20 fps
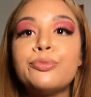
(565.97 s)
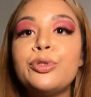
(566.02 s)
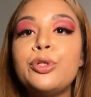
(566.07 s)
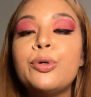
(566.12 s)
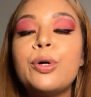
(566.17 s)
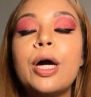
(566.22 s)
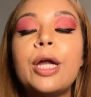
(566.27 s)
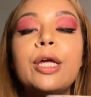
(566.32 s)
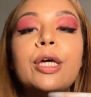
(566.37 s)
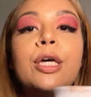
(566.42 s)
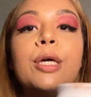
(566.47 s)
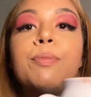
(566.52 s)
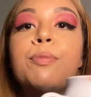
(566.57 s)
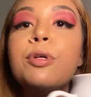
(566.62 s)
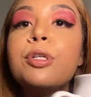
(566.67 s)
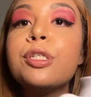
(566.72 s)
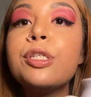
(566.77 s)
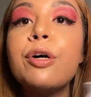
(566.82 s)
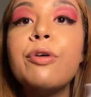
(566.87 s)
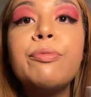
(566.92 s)
You gotta keep
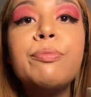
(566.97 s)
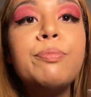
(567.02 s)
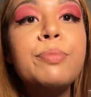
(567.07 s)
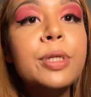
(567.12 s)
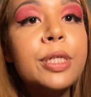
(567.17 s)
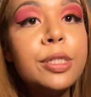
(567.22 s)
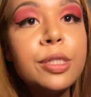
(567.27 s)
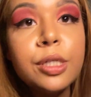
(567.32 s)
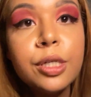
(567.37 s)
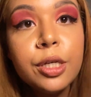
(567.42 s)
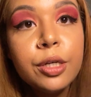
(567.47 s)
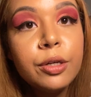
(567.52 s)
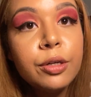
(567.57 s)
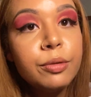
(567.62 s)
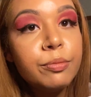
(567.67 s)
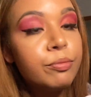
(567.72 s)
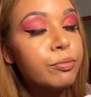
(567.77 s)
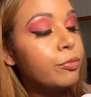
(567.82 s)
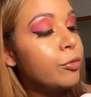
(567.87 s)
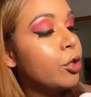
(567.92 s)
yourself busy.
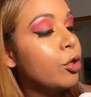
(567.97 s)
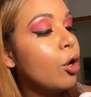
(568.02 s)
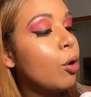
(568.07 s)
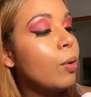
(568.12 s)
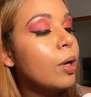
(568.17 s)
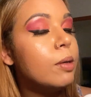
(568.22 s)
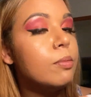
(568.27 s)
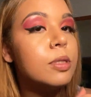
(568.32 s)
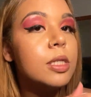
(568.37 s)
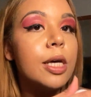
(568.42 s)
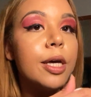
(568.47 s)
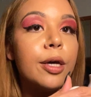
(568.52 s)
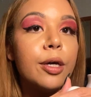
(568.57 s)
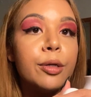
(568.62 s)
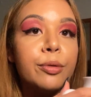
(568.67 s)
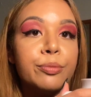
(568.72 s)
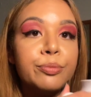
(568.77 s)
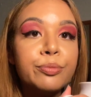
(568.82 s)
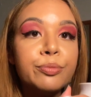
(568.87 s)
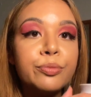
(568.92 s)
You know what I'm saying?
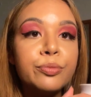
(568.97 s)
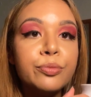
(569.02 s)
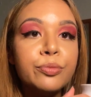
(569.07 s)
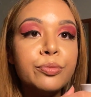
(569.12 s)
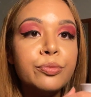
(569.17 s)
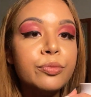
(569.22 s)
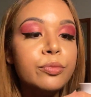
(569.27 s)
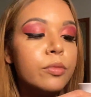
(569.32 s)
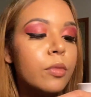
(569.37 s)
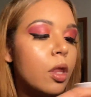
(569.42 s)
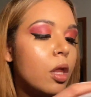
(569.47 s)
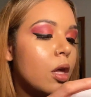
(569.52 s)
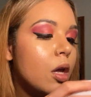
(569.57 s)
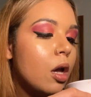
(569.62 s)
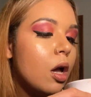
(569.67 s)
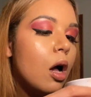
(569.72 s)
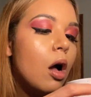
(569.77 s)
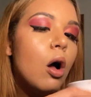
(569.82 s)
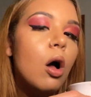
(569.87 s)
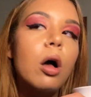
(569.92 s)

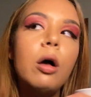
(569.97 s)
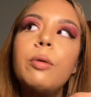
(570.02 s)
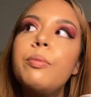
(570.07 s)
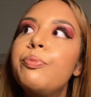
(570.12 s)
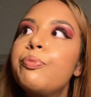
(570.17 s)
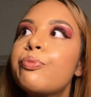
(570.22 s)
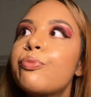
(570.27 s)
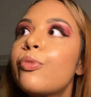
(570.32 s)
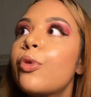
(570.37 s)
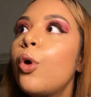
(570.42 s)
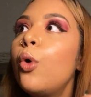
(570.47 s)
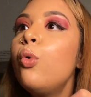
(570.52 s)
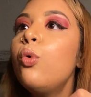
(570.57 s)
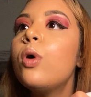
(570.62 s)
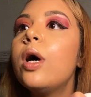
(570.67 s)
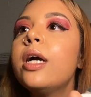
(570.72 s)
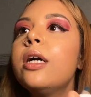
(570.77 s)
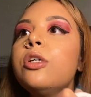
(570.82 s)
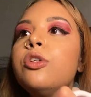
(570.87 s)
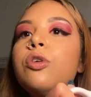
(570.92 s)
Um. Oh,
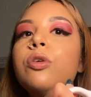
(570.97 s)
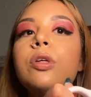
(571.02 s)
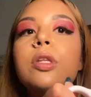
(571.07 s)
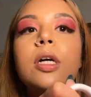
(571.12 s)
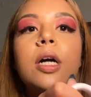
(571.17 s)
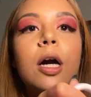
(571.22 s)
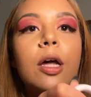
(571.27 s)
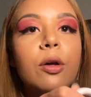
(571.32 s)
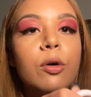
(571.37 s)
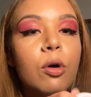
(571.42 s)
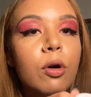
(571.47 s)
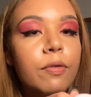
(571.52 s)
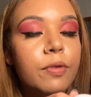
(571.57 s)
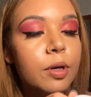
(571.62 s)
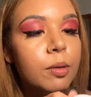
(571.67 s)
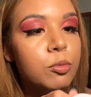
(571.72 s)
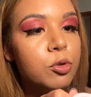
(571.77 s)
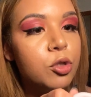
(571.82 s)
I can show you the kind of coffee I'm